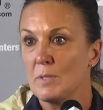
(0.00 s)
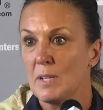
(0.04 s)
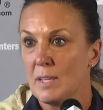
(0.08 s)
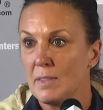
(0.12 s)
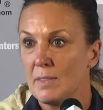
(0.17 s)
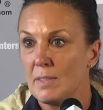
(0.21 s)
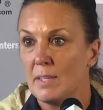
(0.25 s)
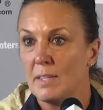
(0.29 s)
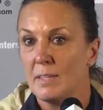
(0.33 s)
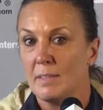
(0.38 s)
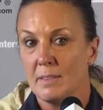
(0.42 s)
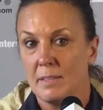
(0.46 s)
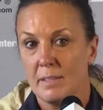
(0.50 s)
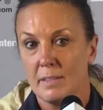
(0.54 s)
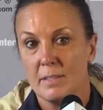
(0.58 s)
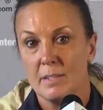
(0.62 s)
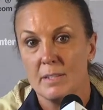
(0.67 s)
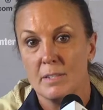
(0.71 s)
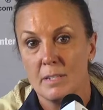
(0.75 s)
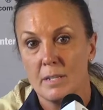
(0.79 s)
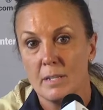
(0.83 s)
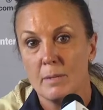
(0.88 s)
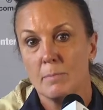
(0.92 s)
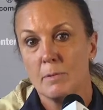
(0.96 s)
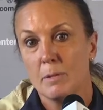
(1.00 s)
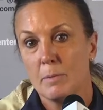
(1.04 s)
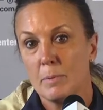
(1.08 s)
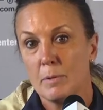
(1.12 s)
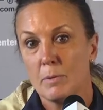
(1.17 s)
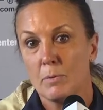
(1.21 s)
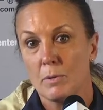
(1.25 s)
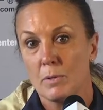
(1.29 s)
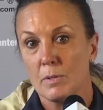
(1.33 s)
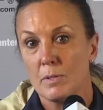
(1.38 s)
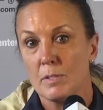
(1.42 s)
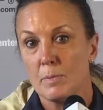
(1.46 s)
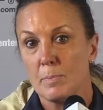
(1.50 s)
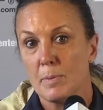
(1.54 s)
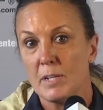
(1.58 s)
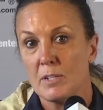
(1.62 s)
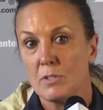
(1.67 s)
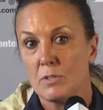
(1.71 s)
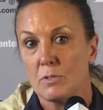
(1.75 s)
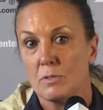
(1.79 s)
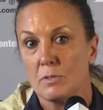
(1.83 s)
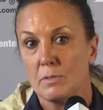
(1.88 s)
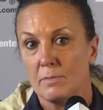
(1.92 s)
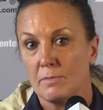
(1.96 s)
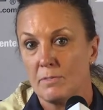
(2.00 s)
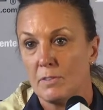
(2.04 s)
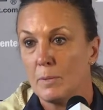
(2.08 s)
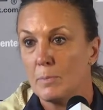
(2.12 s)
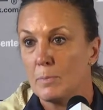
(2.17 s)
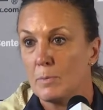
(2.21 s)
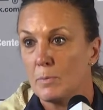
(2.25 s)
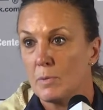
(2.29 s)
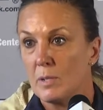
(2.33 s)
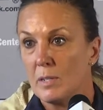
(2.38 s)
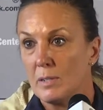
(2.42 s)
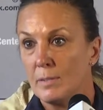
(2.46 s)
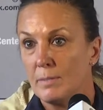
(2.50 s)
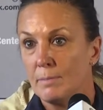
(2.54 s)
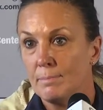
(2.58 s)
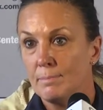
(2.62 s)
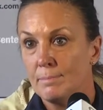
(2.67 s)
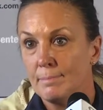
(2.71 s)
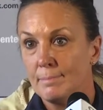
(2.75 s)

I think that this team could be really special in February.